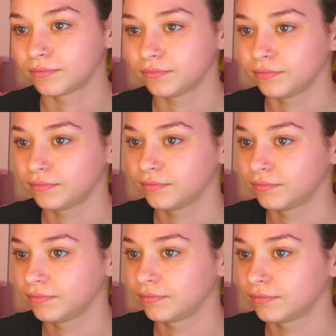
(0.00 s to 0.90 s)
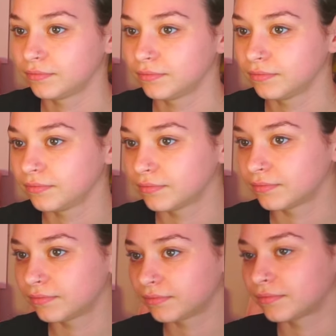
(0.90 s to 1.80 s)

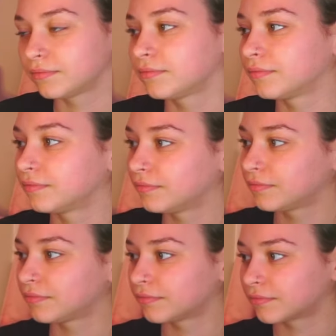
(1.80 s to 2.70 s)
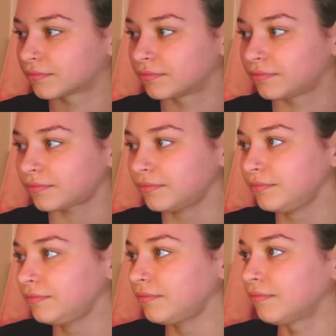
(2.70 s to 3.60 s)

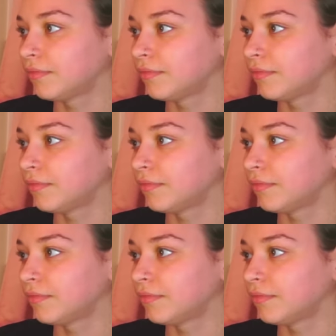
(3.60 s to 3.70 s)
(not speaking)